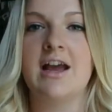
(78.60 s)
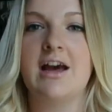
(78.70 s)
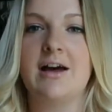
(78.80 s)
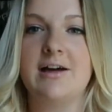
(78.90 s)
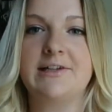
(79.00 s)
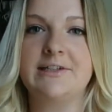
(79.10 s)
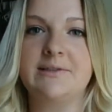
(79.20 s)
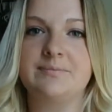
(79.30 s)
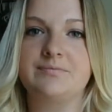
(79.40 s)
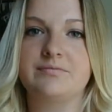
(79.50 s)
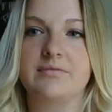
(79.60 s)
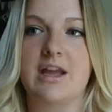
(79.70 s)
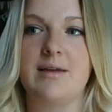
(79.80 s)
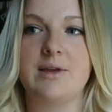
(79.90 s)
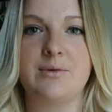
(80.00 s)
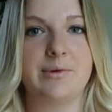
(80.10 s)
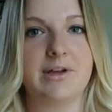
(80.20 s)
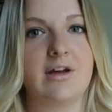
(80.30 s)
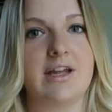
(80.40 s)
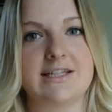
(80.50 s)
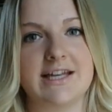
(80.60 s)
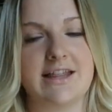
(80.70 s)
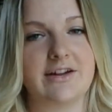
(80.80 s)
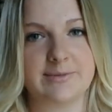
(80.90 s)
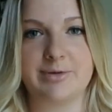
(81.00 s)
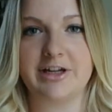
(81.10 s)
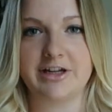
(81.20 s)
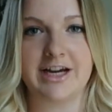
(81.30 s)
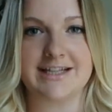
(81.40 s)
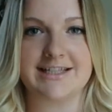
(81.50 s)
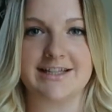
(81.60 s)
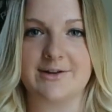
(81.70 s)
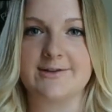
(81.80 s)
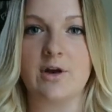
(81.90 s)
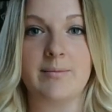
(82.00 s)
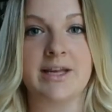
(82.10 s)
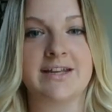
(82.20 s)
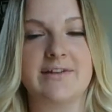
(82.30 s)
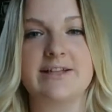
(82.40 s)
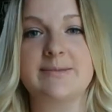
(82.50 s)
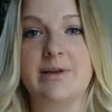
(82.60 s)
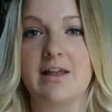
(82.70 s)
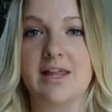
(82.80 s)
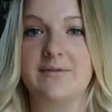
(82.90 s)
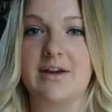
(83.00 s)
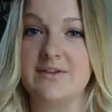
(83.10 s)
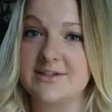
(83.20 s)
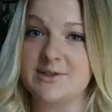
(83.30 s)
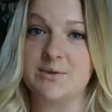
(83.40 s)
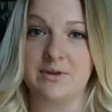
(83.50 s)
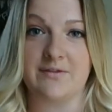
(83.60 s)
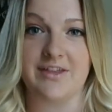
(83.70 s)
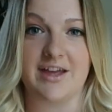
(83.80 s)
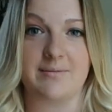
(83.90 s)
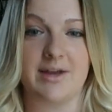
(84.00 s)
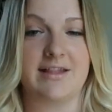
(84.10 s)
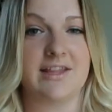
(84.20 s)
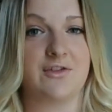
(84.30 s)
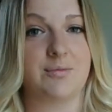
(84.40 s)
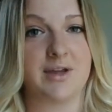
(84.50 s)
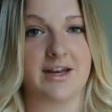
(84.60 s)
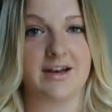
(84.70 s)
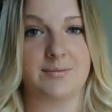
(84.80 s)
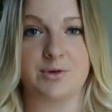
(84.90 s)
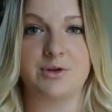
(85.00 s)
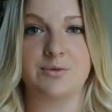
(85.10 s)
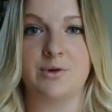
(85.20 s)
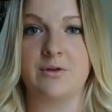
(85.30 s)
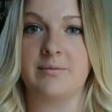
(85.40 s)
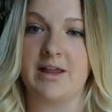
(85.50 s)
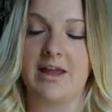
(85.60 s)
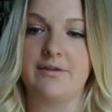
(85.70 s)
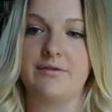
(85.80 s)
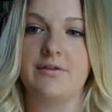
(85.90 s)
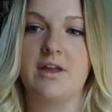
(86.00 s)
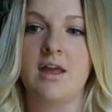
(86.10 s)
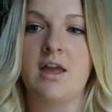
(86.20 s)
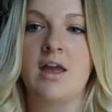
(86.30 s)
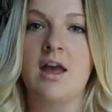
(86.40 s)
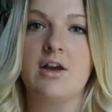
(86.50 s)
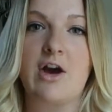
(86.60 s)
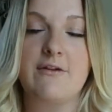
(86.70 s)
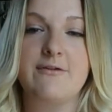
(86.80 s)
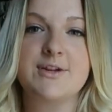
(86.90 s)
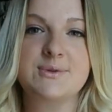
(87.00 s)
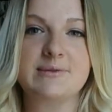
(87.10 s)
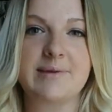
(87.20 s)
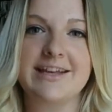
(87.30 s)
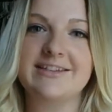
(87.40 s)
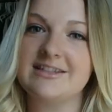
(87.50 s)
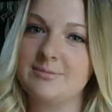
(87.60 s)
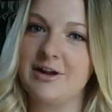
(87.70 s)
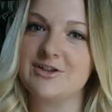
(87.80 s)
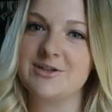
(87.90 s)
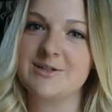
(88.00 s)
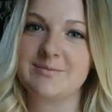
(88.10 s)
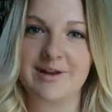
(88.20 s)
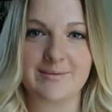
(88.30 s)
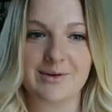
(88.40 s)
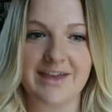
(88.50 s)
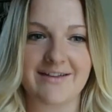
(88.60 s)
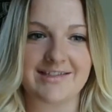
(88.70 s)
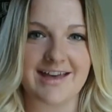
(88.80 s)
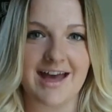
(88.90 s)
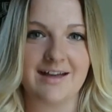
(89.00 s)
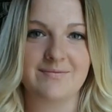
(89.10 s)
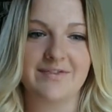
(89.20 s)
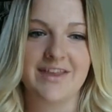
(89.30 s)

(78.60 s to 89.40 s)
Um, I mean, when we all get together, it's pretty crazy. There's so many of us, but I love every single one of them, and they've played an important role in my life. Coffee is one of my guilty pleasures, but I'm okay with that.